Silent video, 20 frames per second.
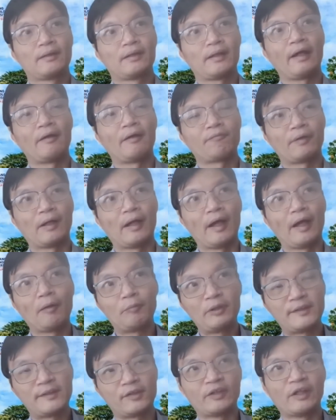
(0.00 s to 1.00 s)
have
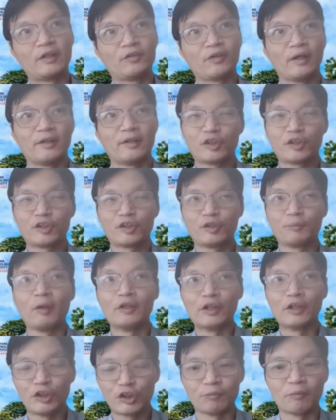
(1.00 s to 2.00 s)
every student to assume
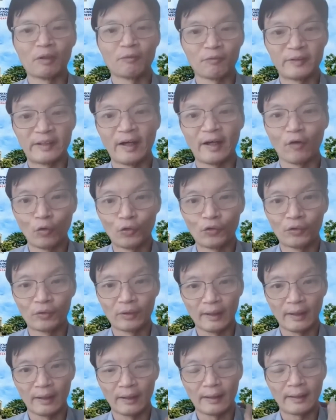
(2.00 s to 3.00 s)
ownership of their own
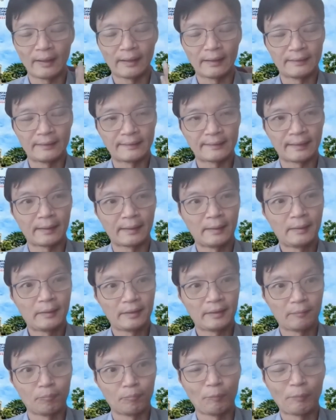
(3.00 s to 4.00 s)
these
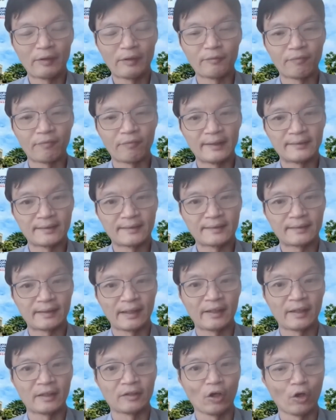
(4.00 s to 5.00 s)
mobile devices,
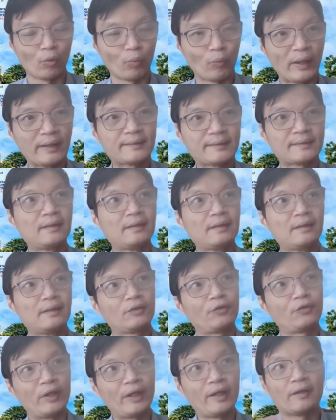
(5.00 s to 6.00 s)
they can always
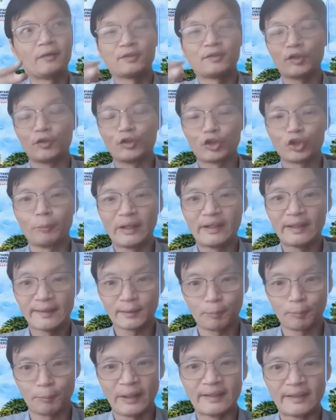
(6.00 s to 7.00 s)
create a social media
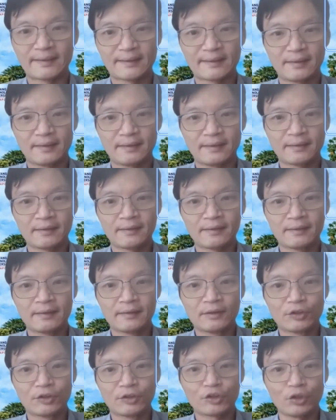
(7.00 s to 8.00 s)
space.
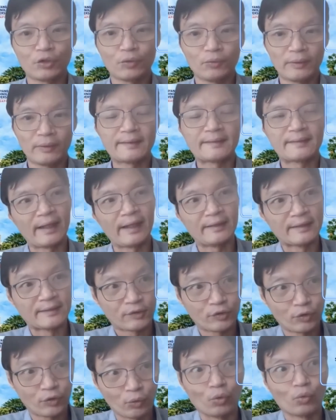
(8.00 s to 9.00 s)
So let's say at the
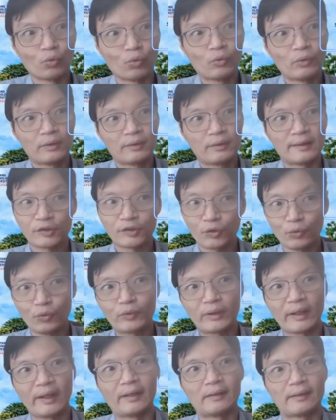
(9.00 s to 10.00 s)
school
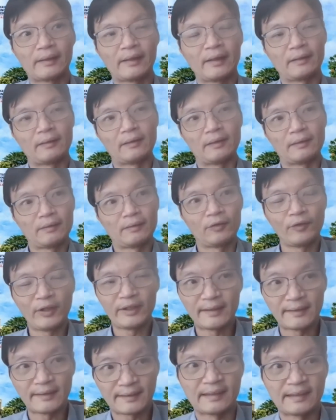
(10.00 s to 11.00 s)
can
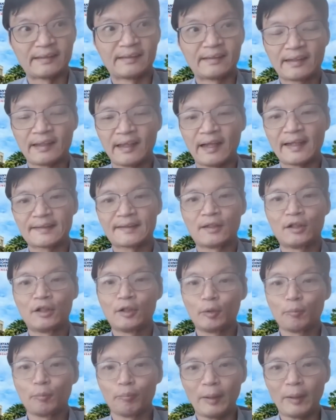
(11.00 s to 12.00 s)
during this class,
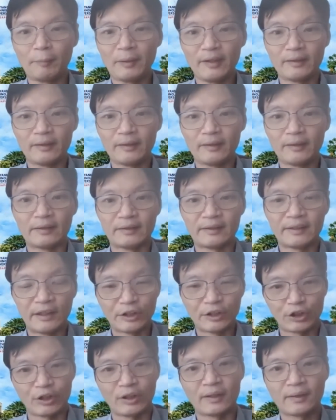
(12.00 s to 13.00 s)
maybe the
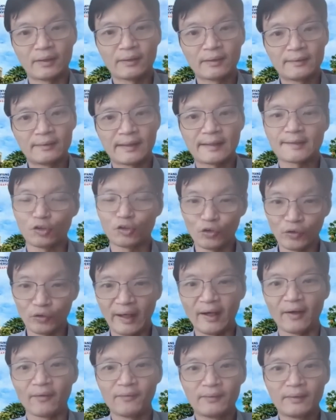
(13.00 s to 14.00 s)
teacher just loan
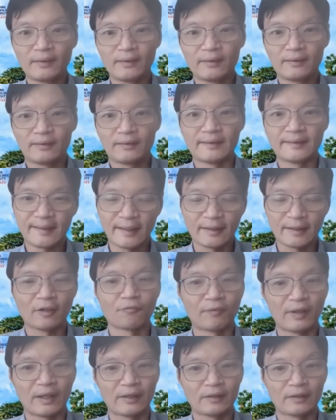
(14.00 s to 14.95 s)
out the set of